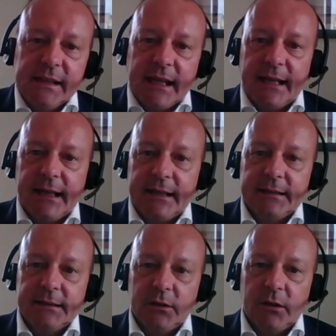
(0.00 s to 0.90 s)

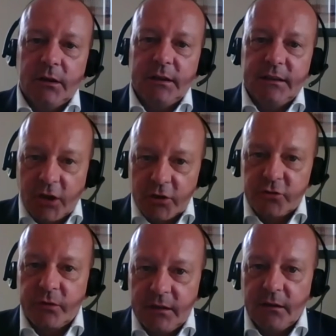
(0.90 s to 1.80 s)
And in the
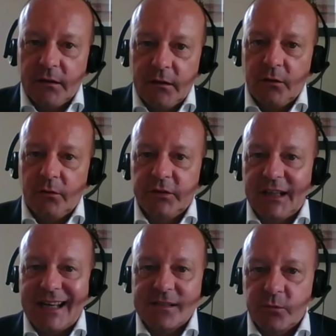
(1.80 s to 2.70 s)
contrary, over the
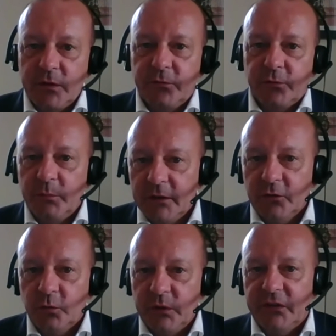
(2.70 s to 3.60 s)
last 3-4
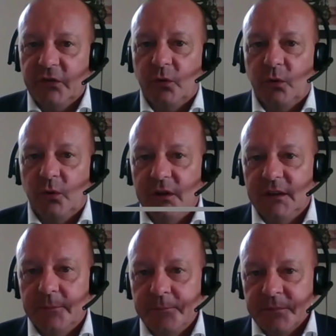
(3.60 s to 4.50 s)
months, we saw
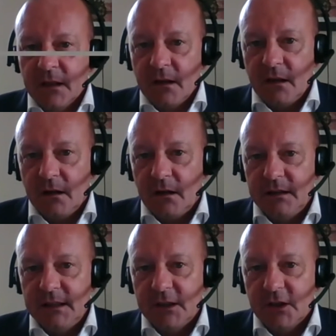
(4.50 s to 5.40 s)
an
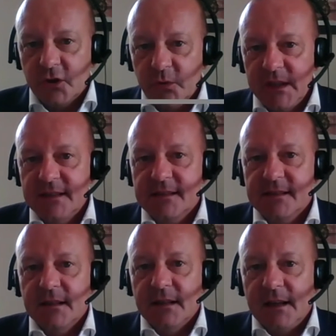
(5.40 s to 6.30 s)

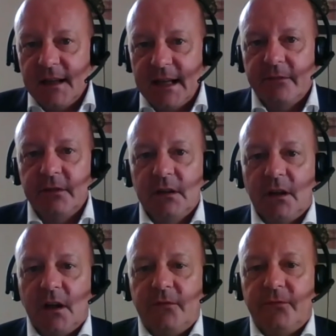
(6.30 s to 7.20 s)
increased level
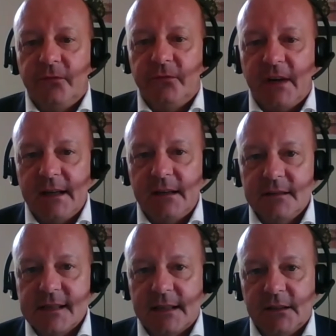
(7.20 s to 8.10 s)
of
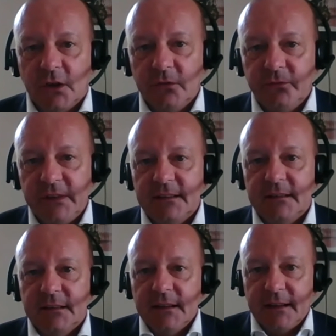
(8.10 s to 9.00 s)
violence and
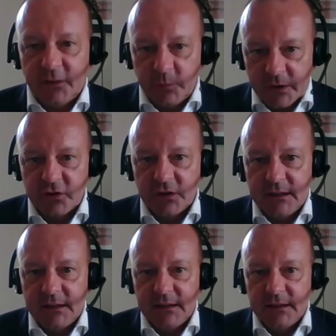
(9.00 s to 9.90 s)
conflict, especially
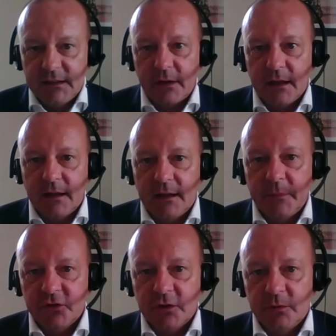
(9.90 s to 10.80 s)
in the area I
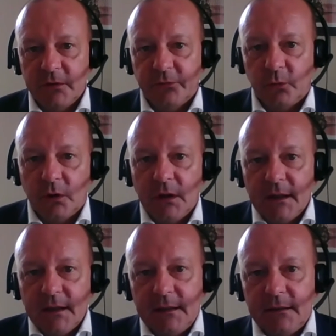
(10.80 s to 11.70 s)
mentioned before,
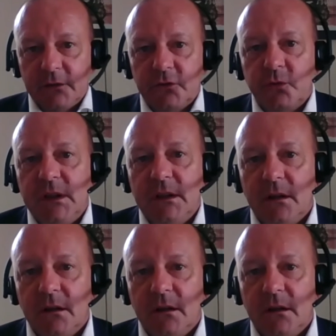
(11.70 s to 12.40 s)
in the three